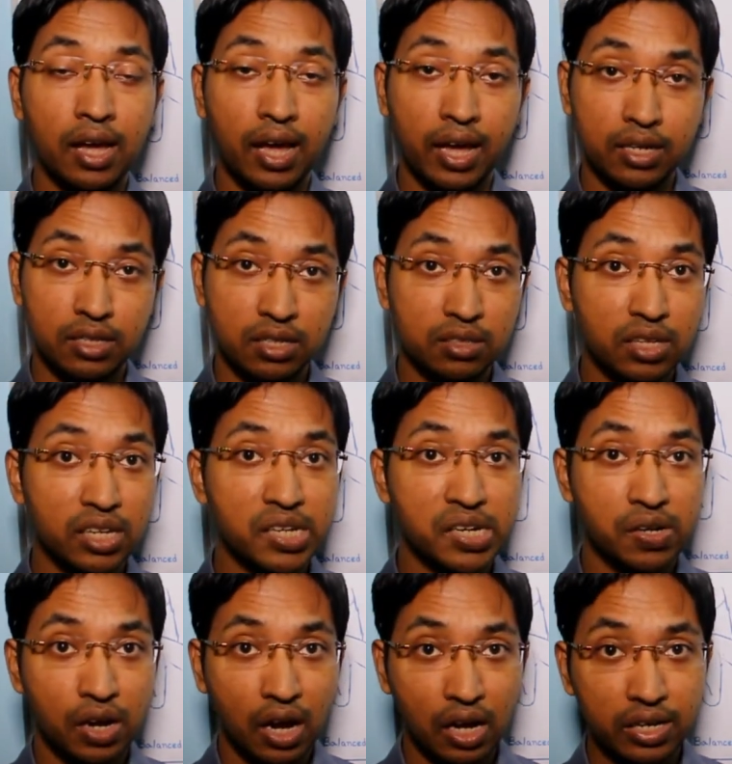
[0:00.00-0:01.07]
and they
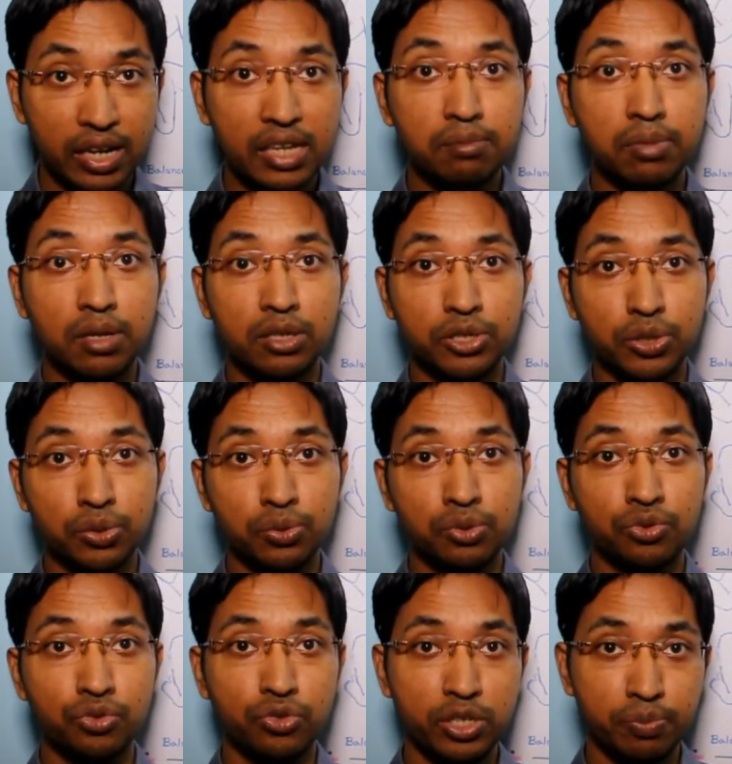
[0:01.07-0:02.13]
are unable to
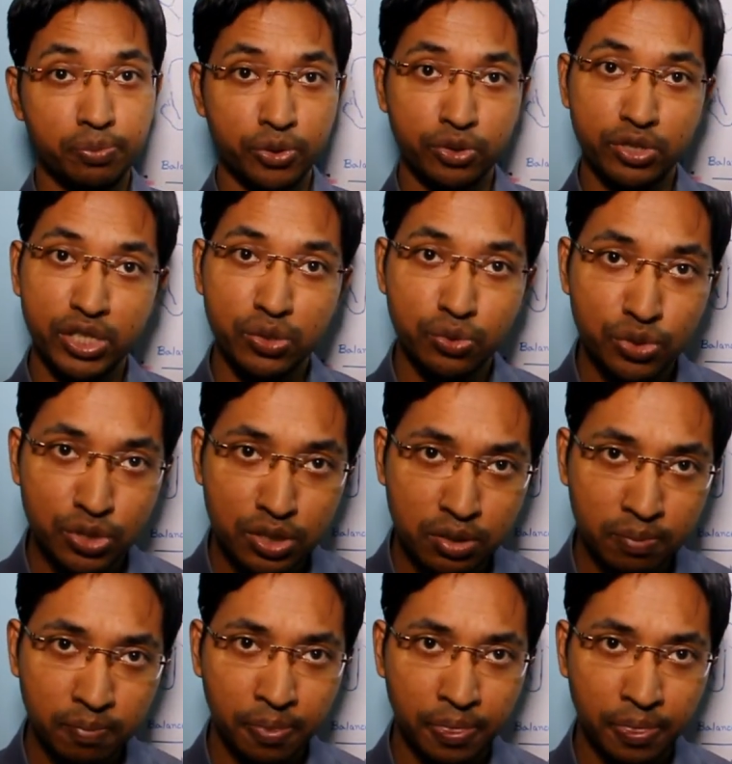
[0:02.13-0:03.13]
reproduce.